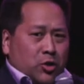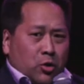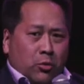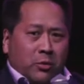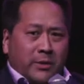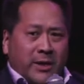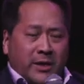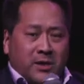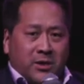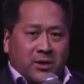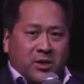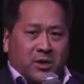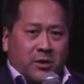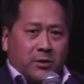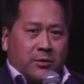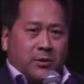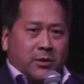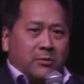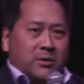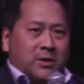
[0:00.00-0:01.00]
the tool I just
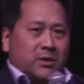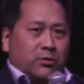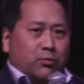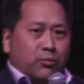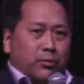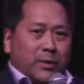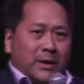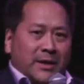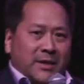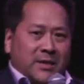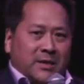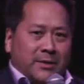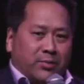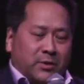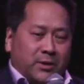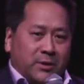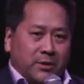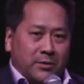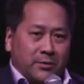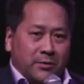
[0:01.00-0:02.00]
showed you is really
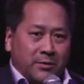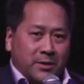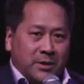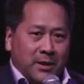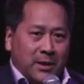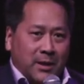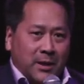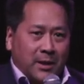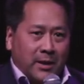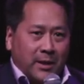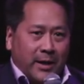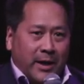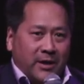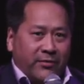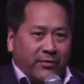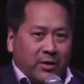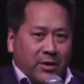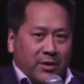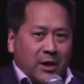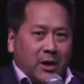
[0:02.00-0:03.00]
simple to use.
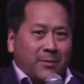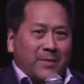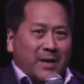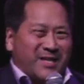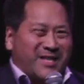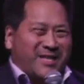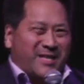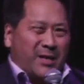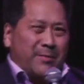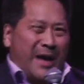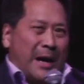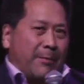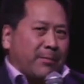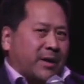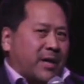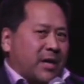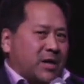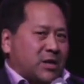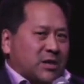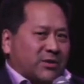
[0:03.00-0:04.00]
And if you can think about some
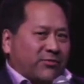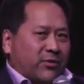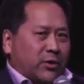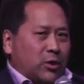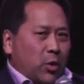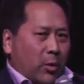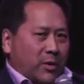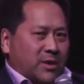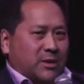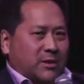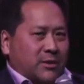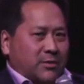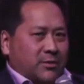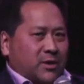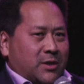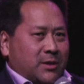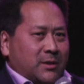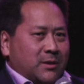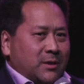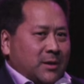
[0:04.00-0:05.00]
applications for your
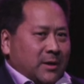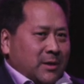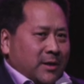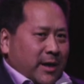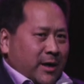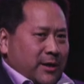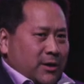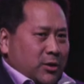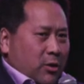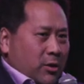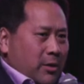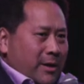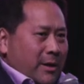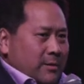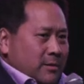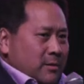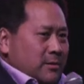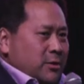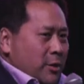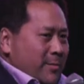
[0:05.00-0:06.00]
institution and
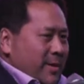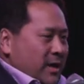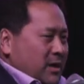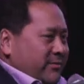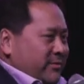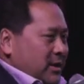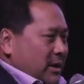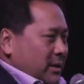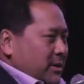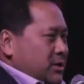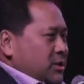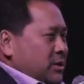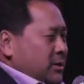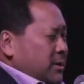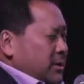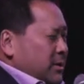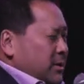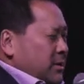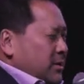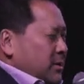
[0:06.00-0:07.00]
your domain of
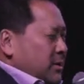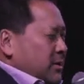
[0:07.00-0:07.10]
knowledge,